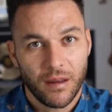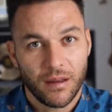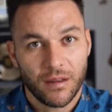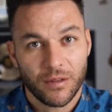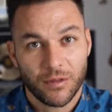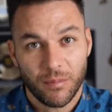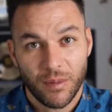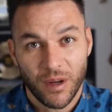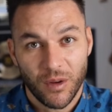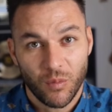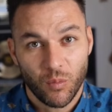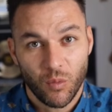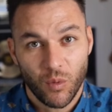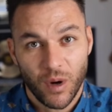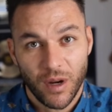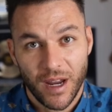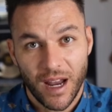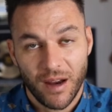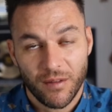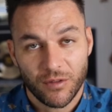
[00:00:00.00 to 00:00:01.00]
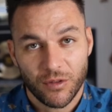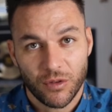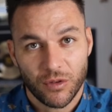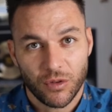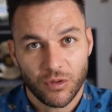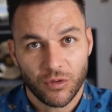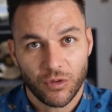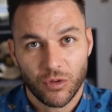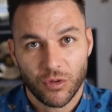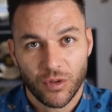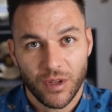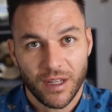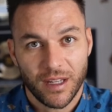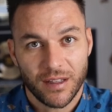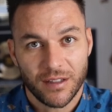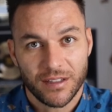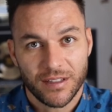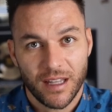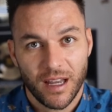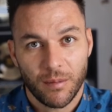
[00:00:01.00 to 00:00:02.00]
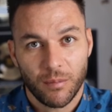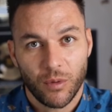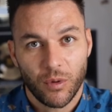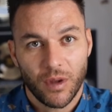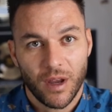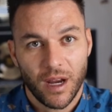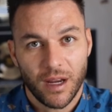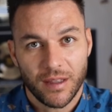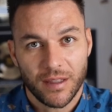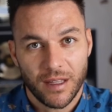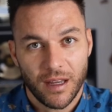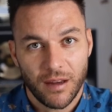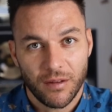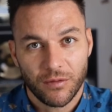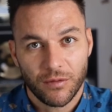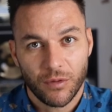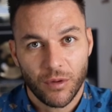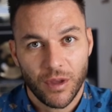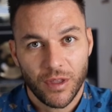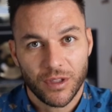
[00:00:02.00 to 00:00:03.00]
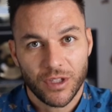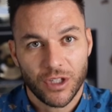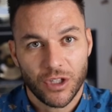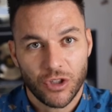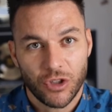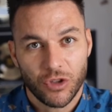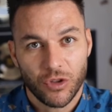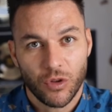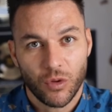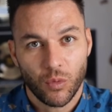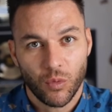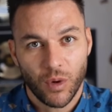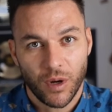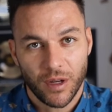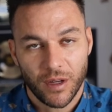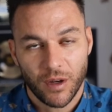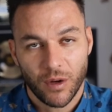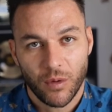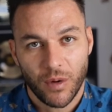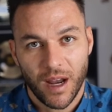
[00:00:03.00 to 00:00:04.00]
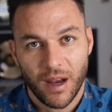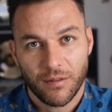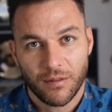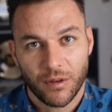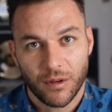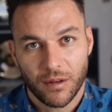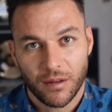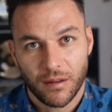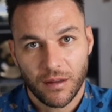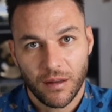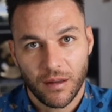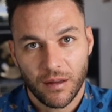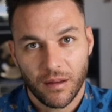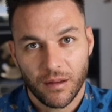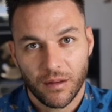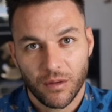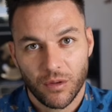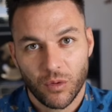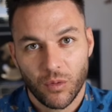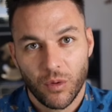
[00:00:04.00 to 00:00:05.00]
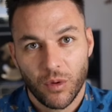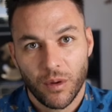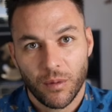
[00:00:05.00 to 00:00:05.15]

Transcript: Spend one afternoon creating sample content for a niche you want to go after. You will